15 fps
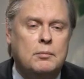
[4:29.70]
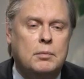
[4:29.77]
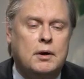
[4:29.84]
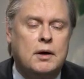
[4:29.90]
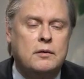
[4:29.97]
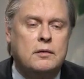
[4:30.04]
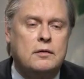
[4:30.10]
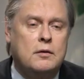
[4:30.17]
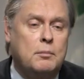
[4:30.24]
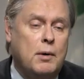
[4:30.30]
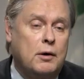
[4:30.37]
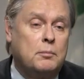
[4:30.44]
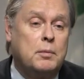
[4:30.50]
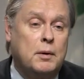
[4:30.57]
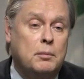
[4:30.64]
because it's
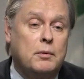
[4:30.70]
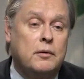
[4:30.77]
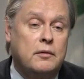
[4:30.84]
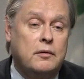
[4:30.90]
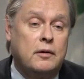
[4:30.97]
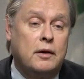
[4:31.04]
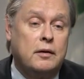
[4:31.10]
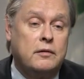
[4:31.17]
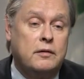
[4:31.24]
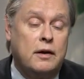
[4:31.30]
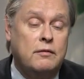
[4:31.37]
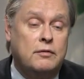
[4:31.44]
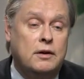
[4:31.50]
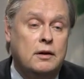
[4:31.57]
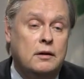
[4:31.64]
about people's
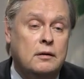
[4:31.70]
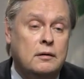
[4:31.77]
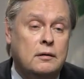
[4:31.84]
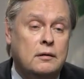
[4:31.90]
safety.